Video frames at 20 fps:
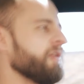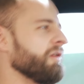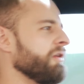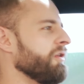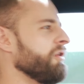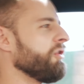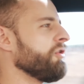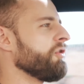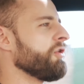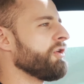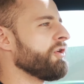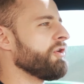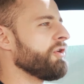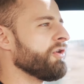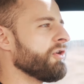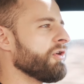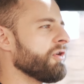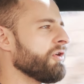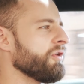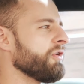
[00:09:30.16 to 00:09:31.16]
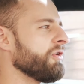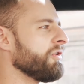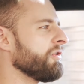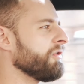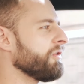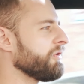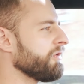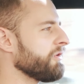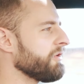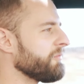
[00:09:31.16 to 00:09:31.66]
Oi,
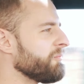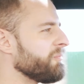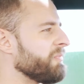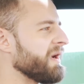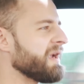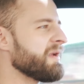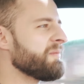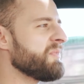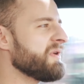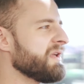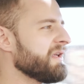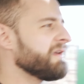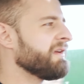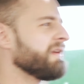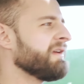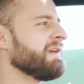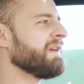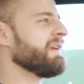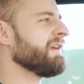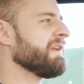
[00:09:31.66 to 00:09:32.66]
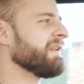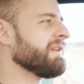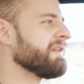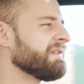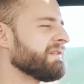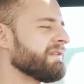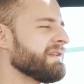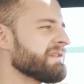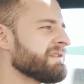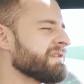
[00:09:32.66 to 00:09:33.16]
oi, oi, baby.
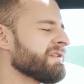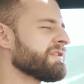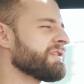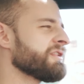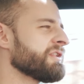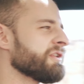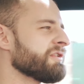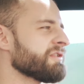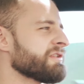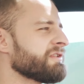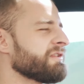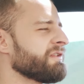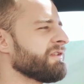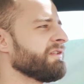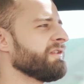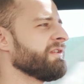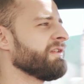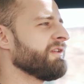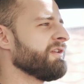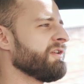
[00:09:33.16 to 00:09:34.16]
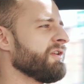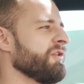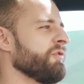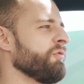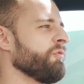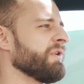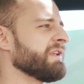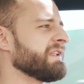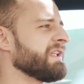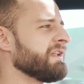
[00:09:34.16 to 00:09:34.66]
This is just
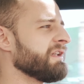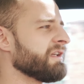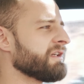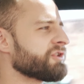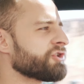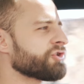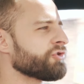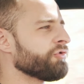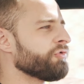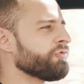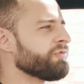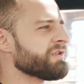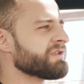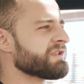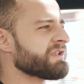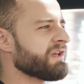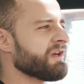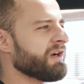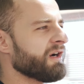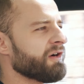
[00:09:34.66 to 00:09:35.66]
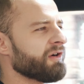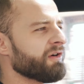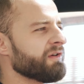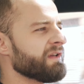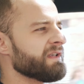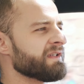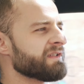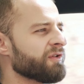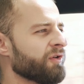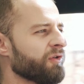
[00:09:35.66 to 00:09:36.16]
what a luxurious car
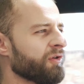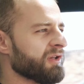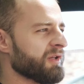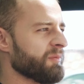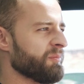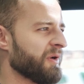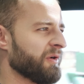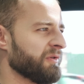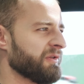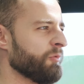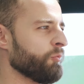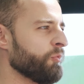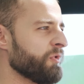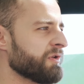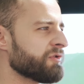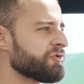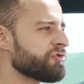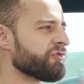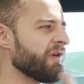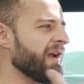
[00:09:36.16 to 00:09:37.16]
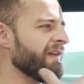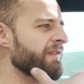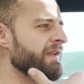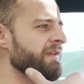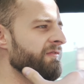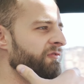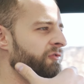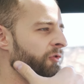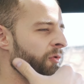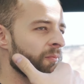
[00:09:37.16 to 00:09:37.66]
is all about. And we're driving
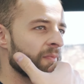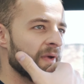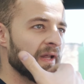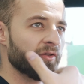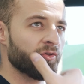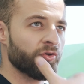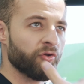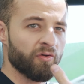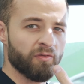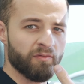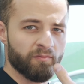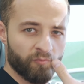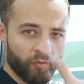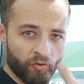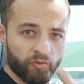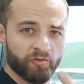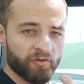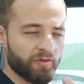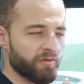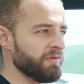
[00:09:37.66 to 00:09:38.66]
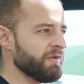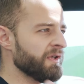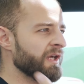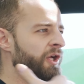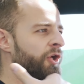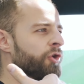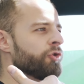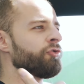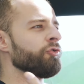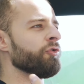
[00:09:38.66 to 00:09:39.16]
from Menton
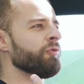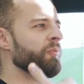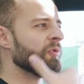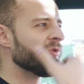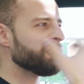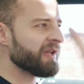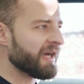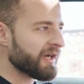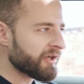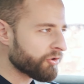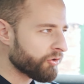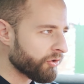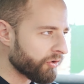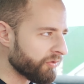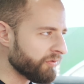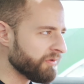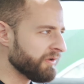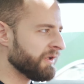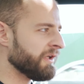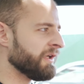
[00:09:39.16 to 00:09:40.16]
to Monaco,